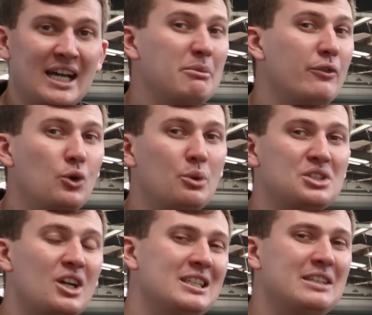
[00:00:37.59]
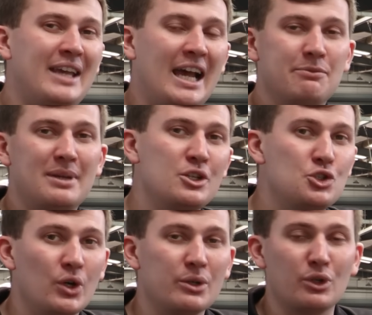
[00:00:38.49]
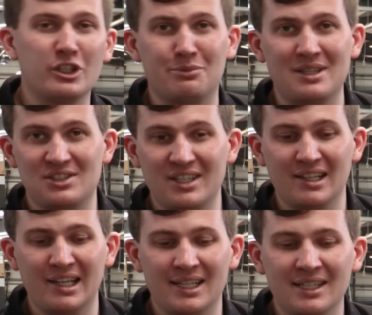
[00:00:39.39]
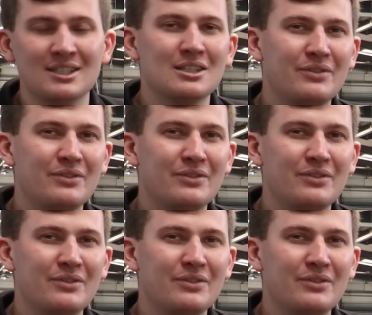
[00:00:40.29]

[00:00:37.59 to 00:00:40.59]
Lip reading: And before we start, if you have been enjoying what you've been seeing lately,